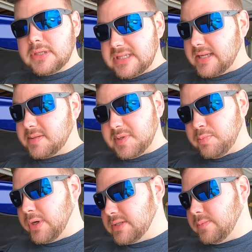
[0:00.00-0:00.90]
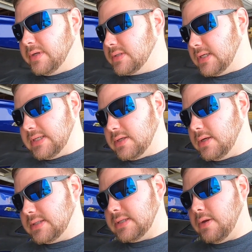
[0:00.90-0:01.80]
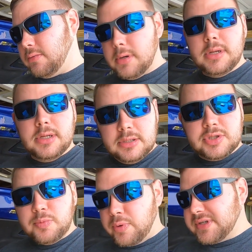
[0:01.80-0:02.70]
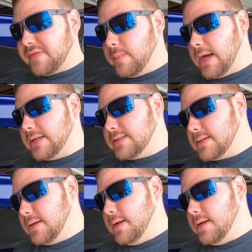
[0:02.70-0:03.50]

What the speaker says: He's got some springs, wheels, and exhaust, so 2 points for mods.